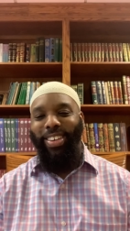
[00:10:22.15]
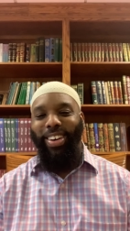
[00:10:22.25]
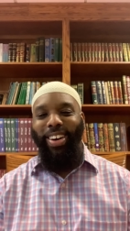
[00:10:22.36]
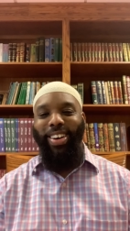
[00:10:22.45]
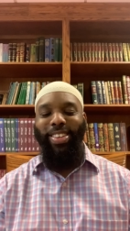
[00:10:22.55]

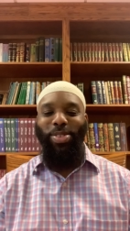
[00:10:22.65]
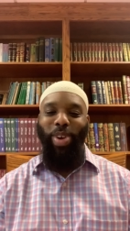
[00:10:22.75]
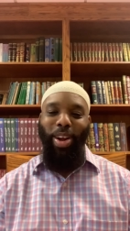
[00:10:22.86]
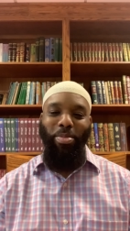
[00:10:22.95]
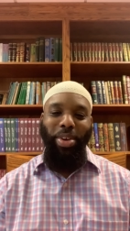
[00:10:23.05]
uh, it's
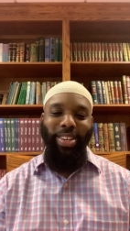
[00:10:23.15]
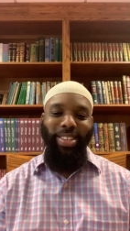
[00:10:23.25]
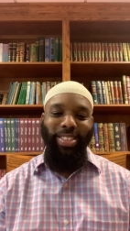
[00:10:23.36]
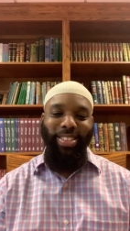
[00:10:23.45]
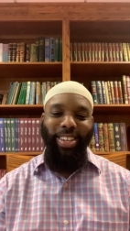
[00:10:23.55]

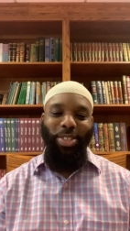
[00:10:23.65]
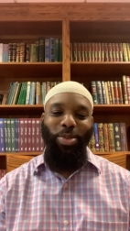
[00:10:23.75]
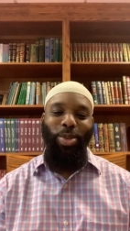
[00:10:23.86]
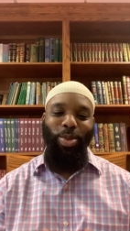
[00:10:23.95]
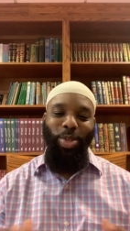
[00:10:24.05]
recommended that you
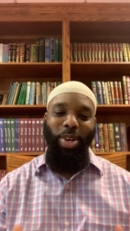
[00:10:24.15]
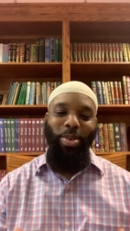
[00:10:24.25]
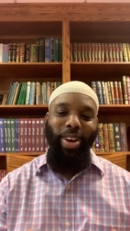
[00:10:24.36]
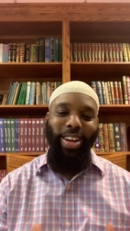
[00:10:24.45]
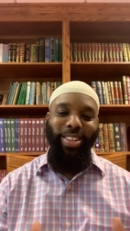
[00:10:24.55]
do
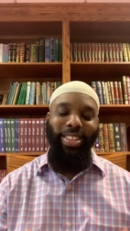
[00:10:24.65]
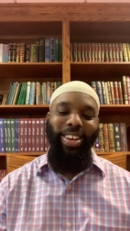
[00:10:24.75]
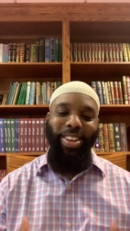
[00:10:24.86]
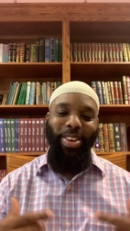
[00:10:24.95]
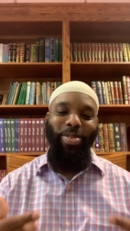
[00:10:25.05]
so and
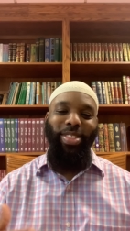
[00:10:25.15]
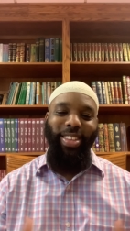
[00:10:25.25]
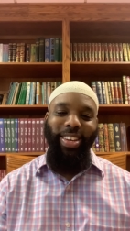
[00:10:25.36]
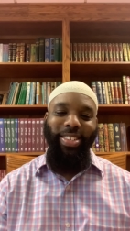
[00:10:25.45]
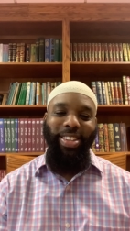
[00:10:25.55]
eat it with
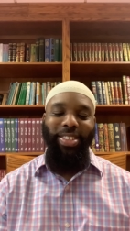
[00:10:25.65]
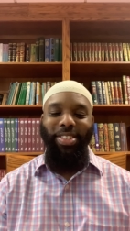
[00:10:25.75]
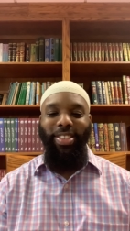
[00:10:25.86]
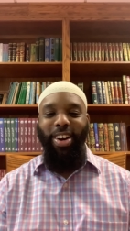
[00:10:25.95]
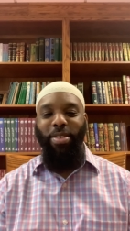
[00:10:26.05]
the
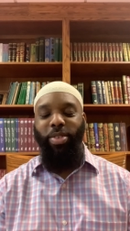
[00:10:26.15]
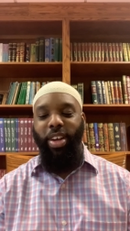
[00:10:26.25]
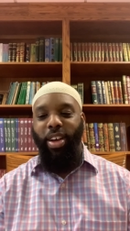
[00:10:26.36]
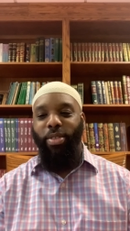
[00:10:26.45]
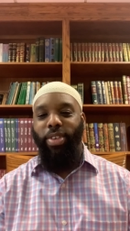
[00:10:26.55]
intention of
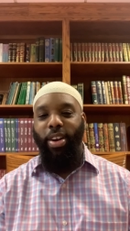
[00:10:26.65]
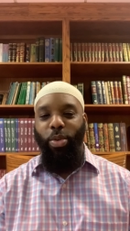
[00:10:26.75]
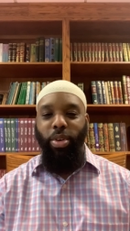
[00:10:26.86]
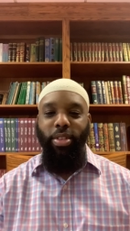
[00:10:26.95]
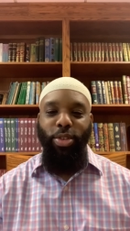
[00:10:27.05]

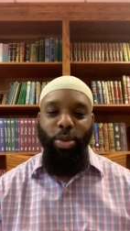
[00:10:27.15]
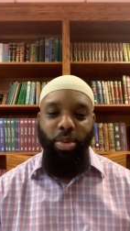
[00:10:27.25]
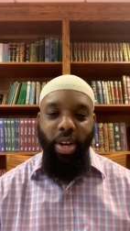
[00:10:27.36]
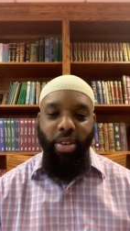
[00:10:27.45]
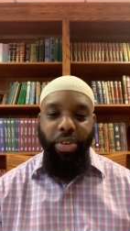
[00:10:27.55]
following the
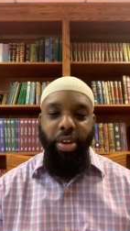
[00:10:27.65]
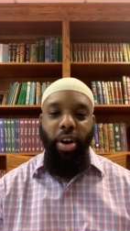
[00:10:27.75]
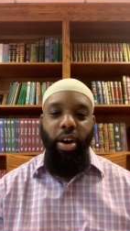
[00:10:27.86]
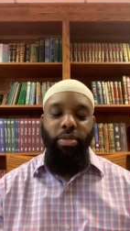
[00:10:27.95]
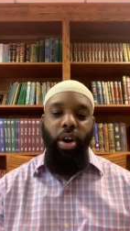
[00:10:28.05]
sunnah
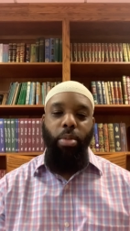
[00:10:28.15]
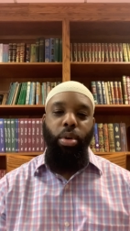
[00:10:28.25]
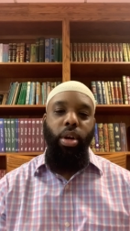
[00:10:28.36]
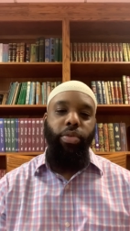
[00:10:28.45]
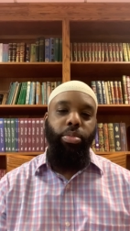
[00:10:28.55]
of our
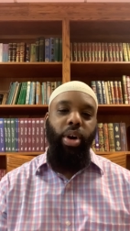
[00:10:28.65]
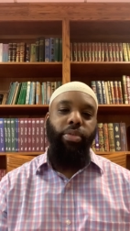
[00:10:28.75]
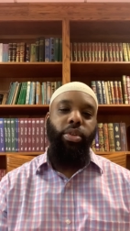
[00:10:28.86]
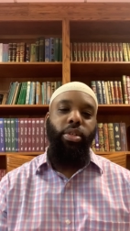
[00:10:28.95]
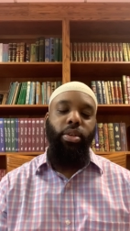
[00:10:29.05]
beloved
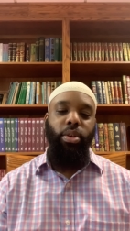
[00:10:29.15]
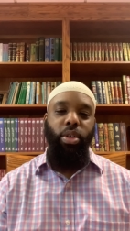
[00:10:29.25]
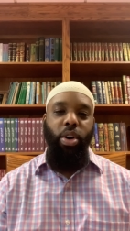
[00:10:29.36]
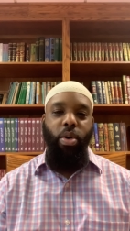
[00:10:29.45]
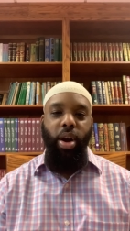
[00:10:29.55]
Prophet
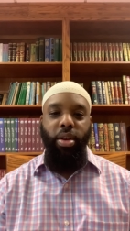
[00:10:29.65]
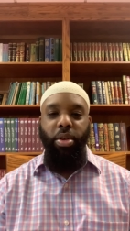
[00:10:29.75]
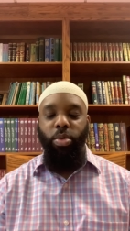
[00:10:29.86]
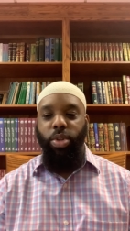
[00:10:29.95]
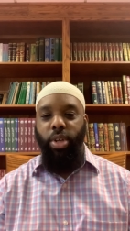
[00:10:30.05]
Sallallahu
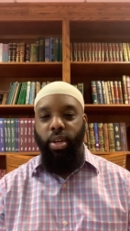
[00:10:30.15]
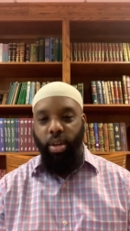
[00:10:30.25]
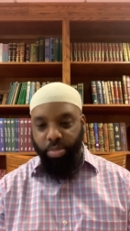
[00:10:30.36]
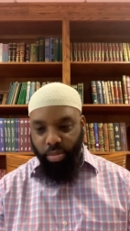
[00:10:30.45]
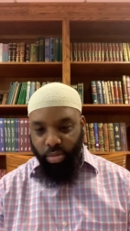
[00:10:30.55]
Alaihi
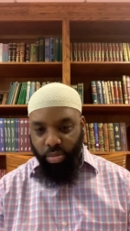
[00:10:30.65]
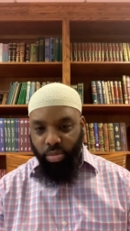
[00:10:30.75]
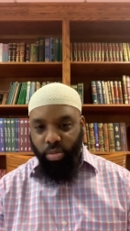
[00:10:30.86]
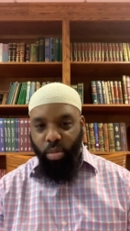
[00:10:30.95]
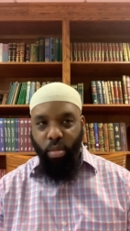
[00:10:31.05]
Wasallam.
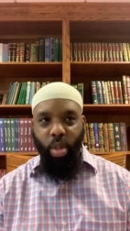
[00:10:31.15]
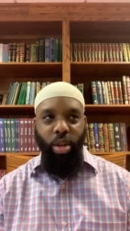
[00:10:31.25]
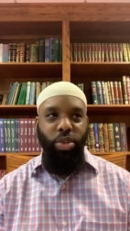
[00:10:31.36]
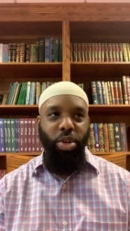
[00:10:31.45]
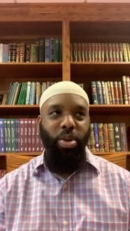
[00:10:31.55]

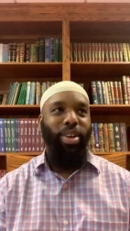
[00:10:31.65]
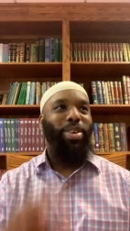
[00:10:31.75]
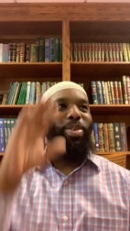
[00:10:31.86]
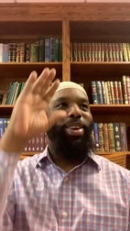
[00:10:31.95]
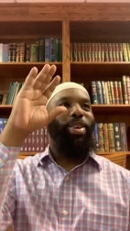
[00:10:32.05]
So,
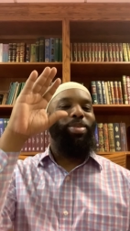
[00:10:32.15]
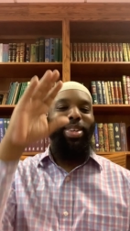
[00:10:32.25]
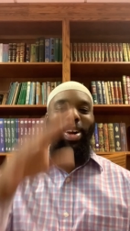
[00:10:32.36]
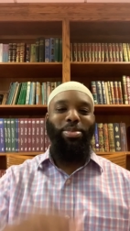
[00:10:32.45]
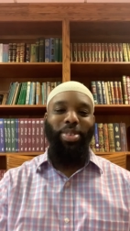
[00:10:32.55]
wa alaikum
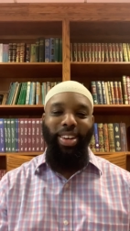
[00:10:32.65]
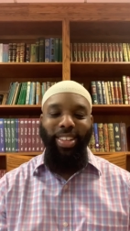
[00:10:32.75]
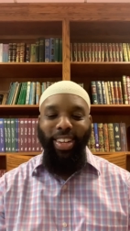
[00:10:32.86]
salam